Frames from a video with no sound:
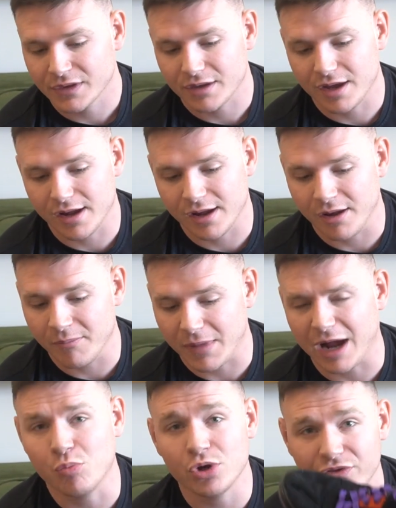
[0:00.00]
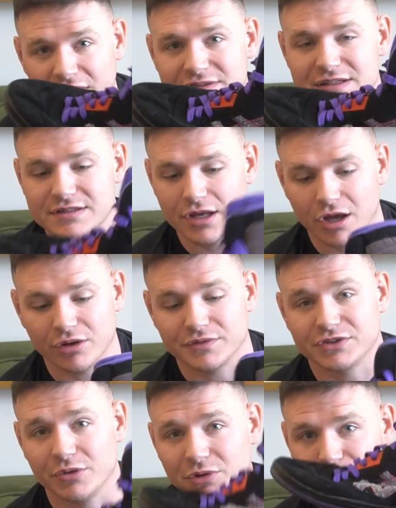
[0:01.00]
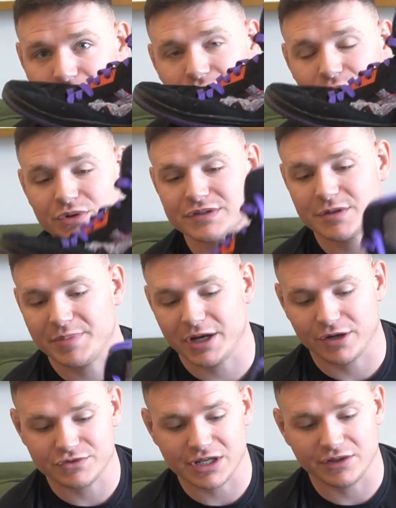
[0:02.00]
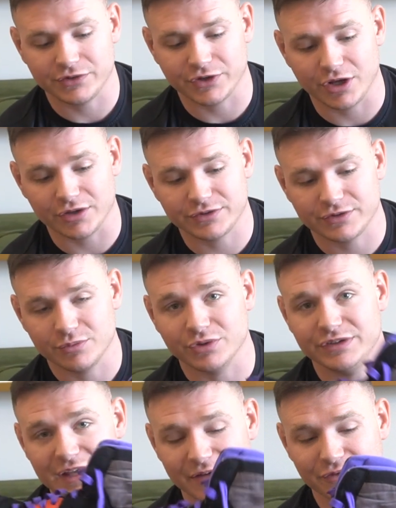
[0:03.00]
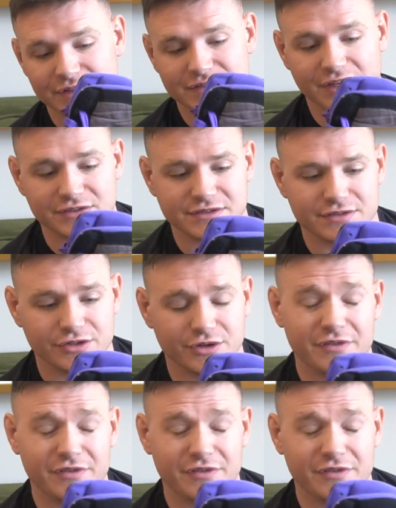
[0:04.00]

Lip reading: I would let these go. If someone really wants a pair of Gel Assaults, I'd definitely sell these to you.